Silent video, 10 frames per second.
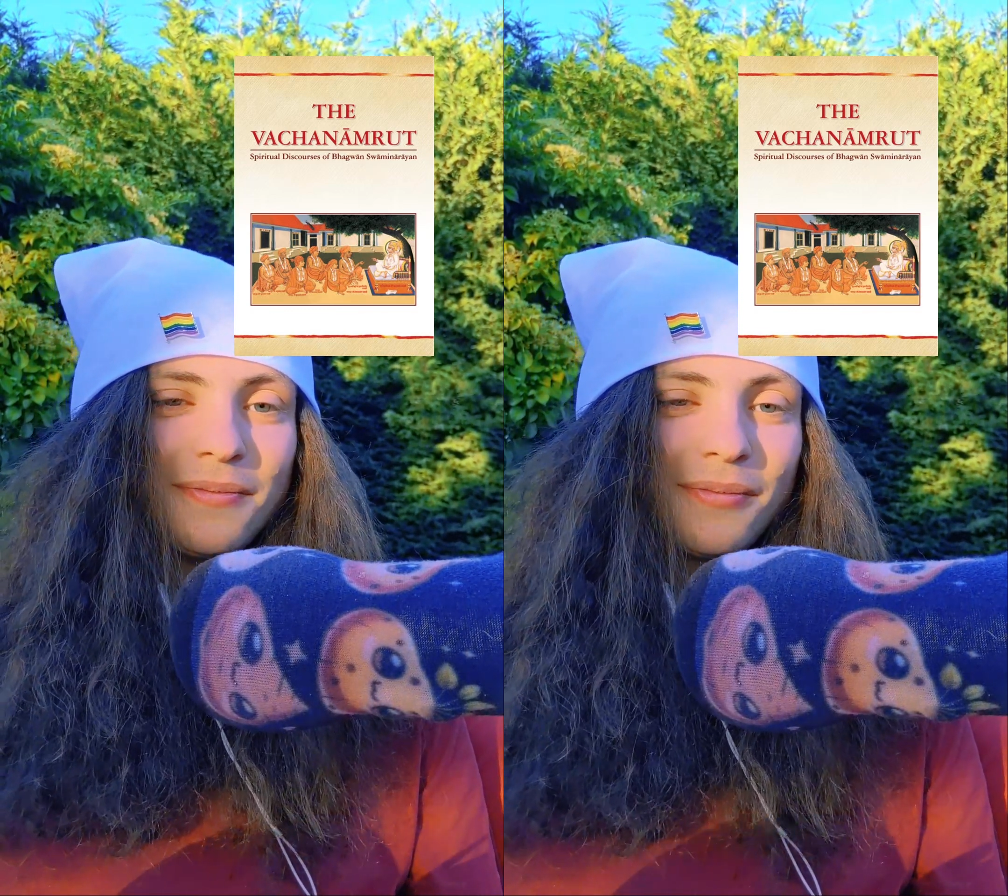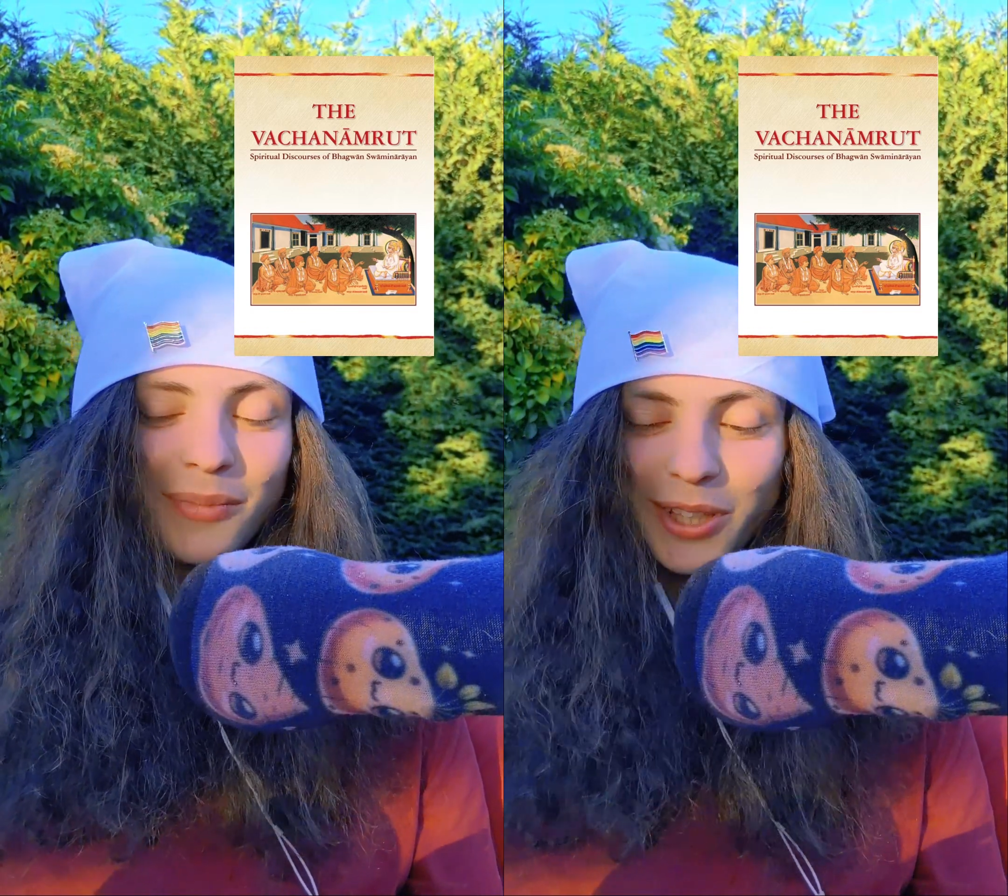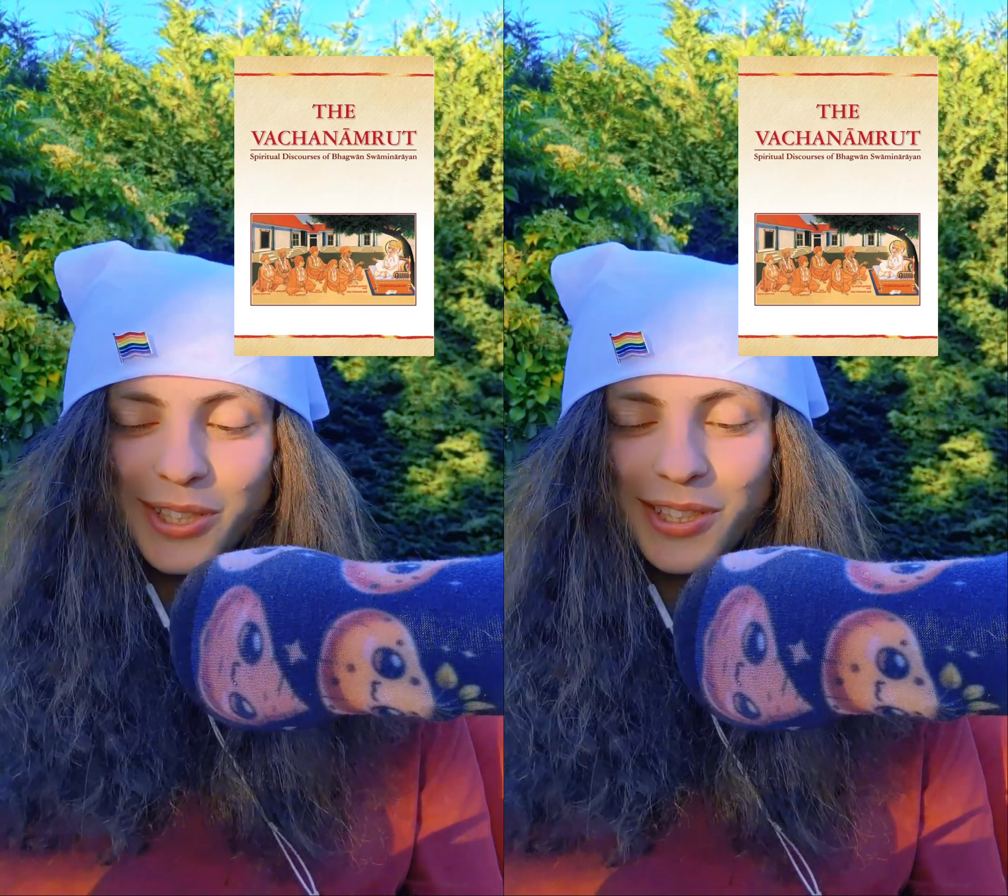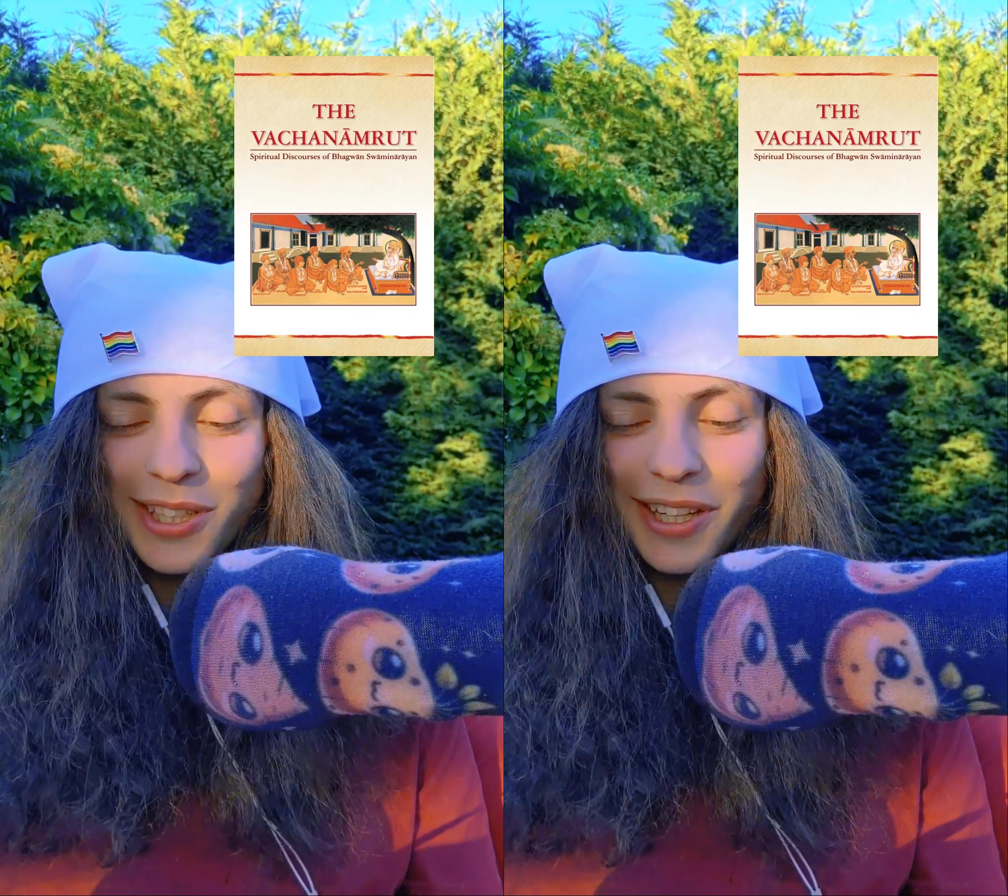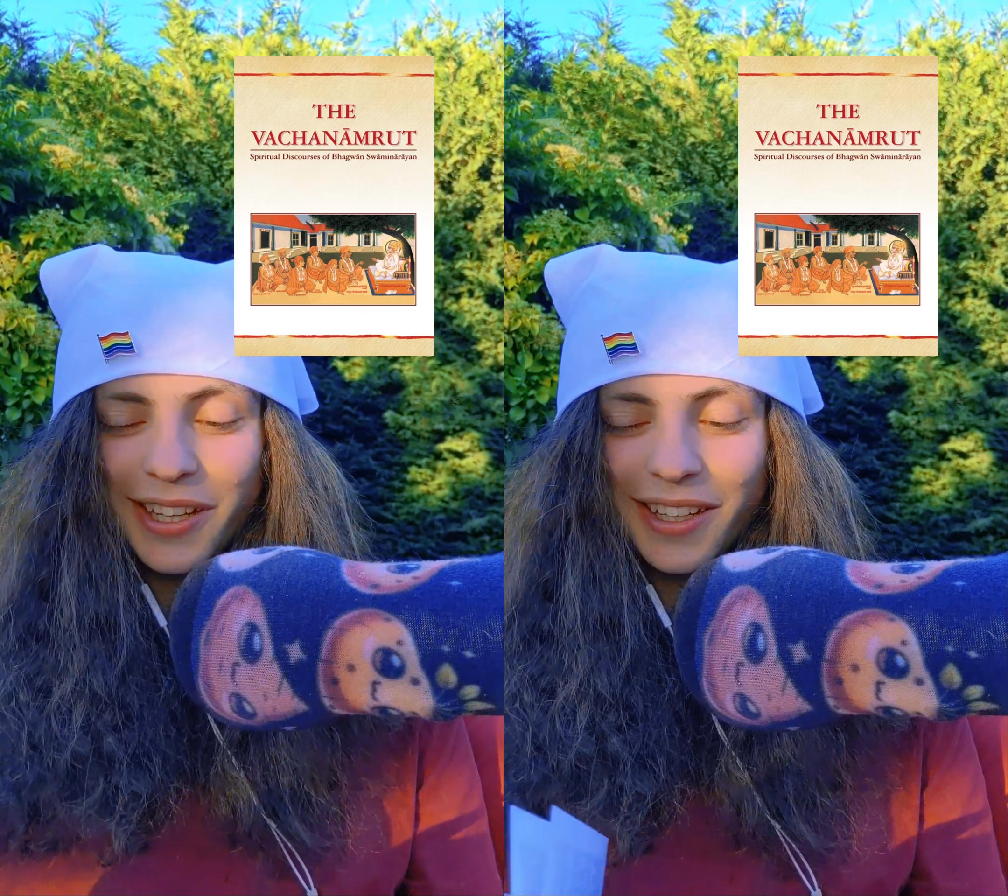This is
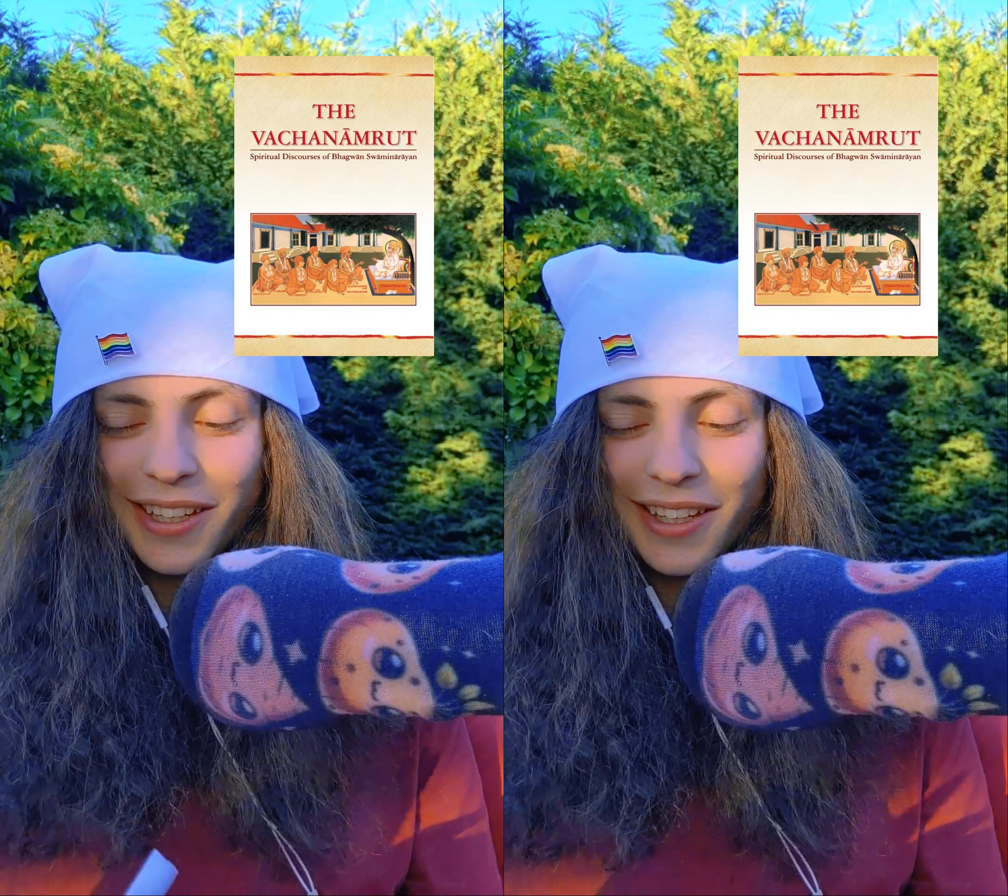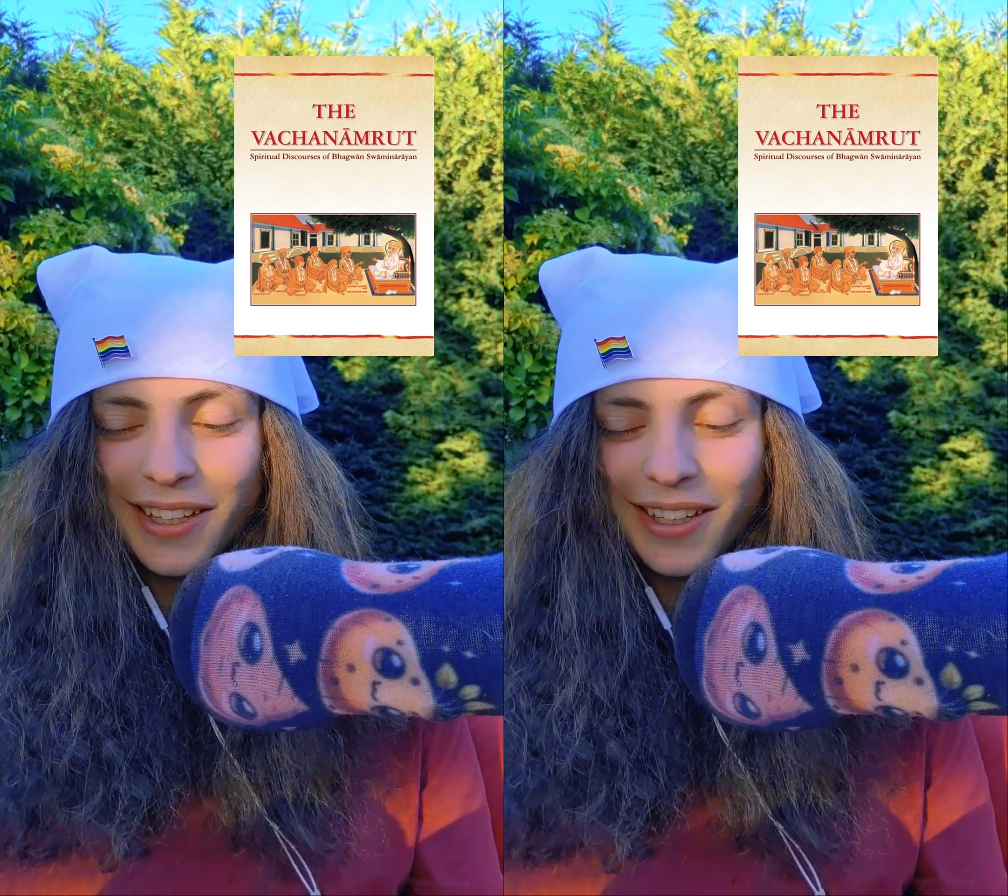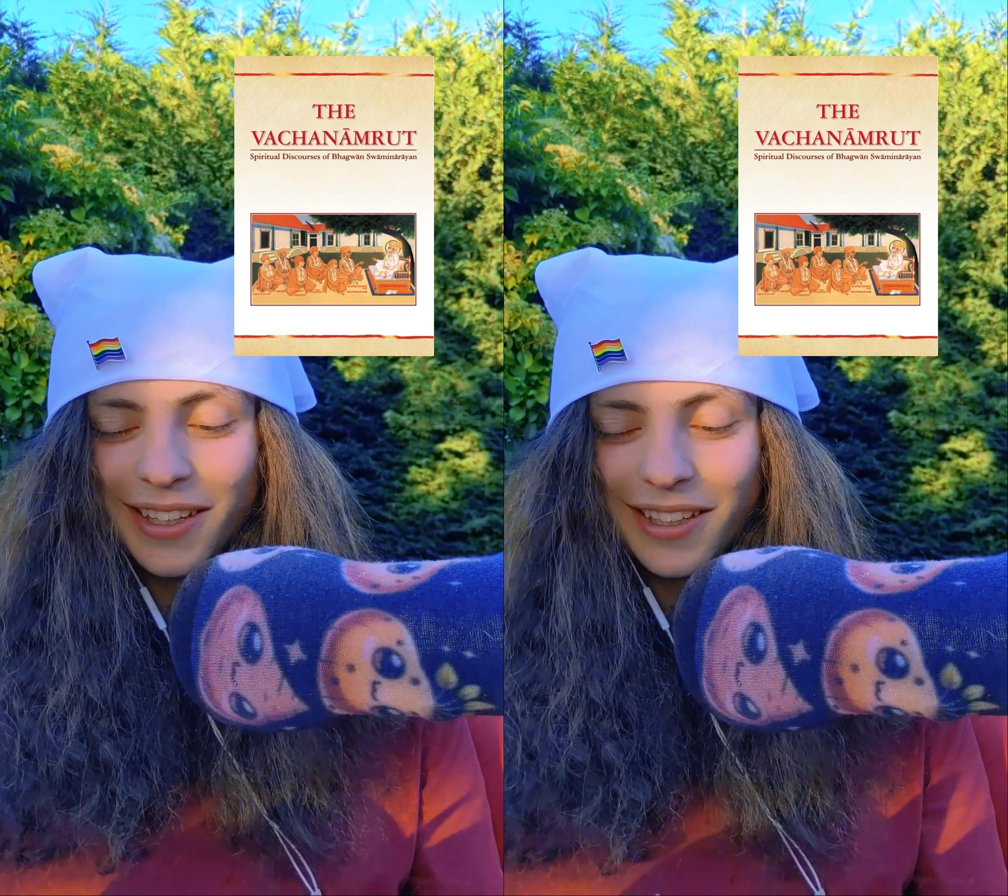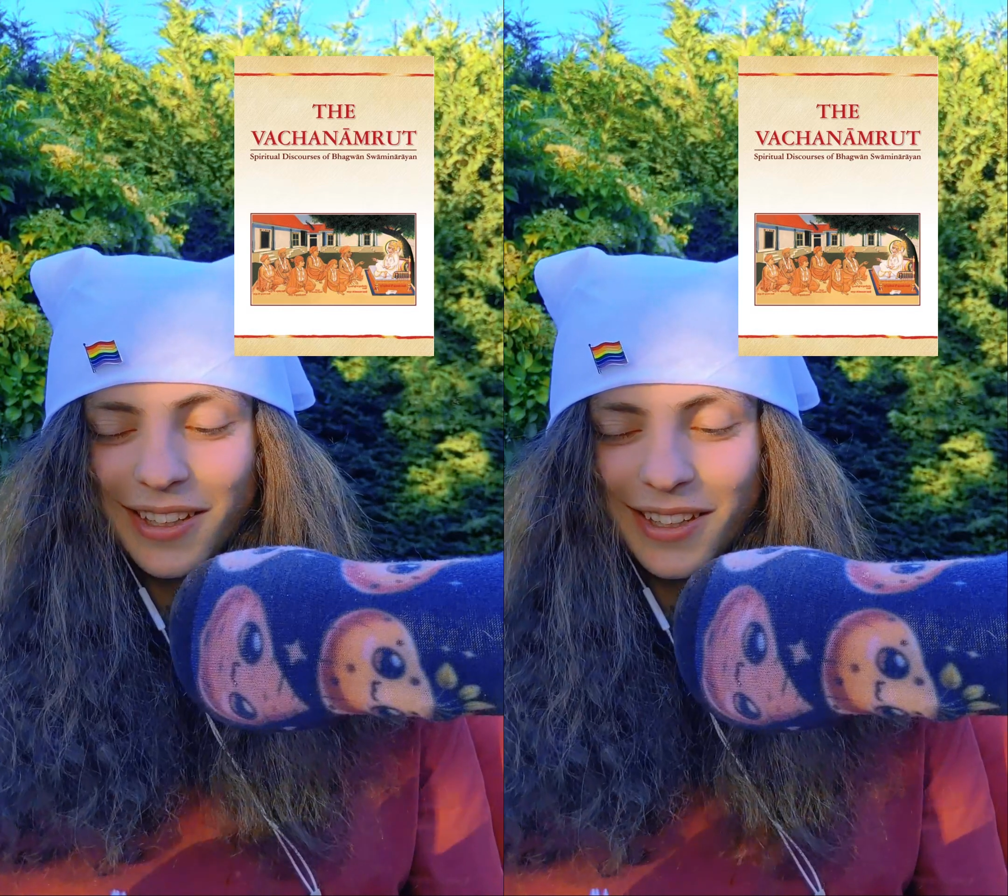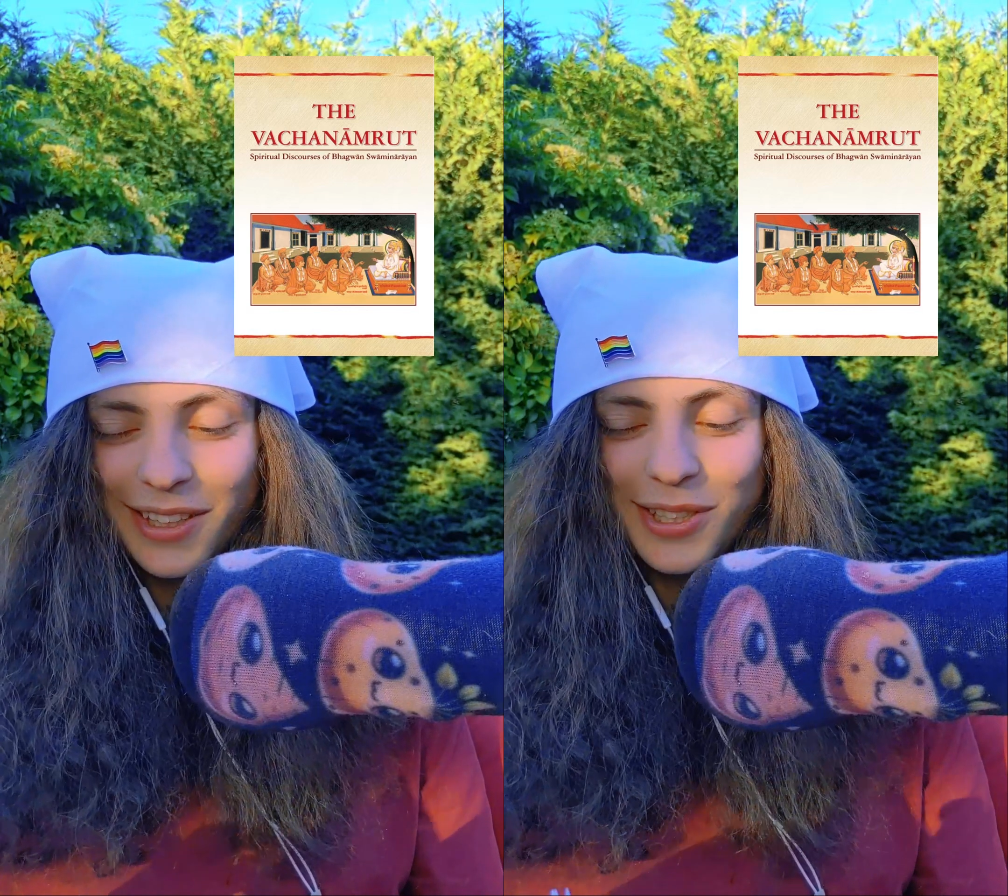a
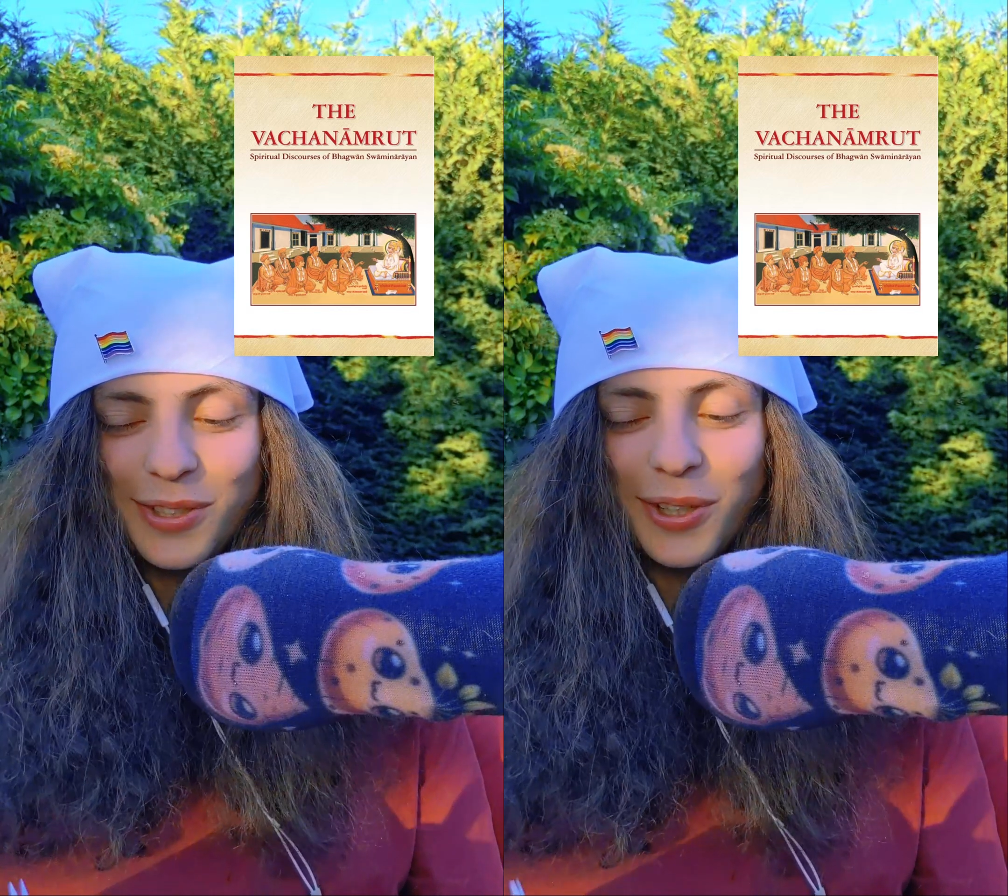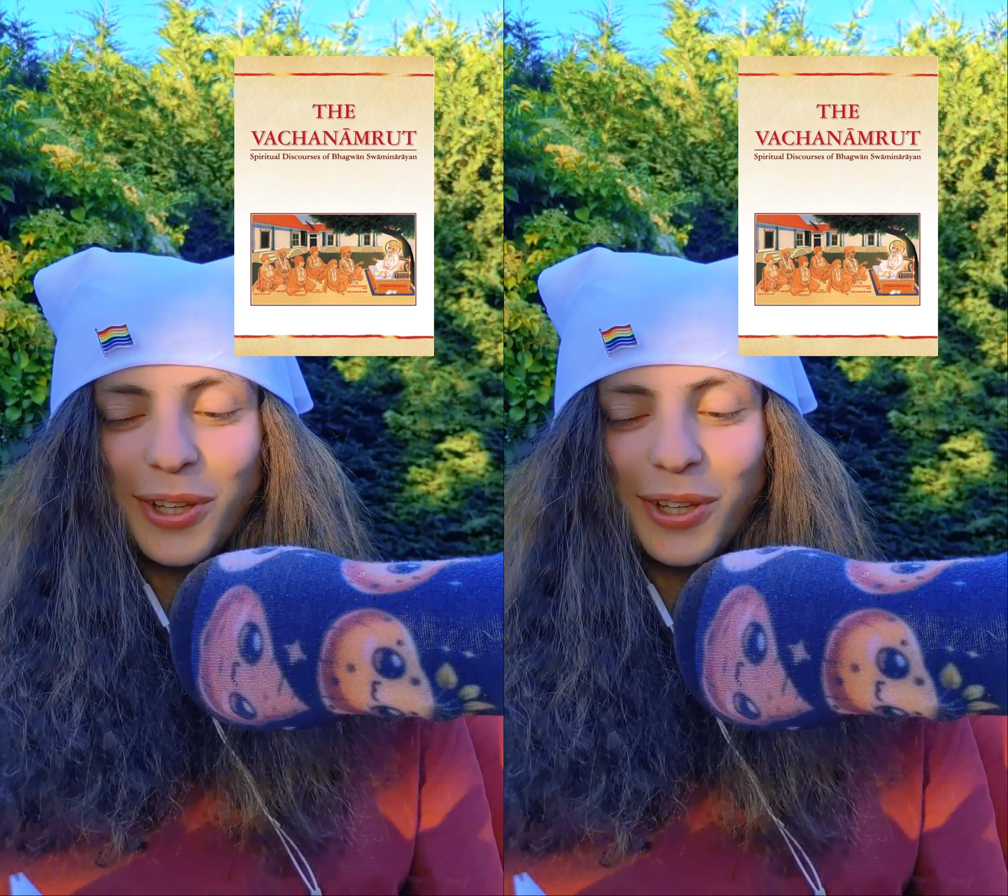this is a,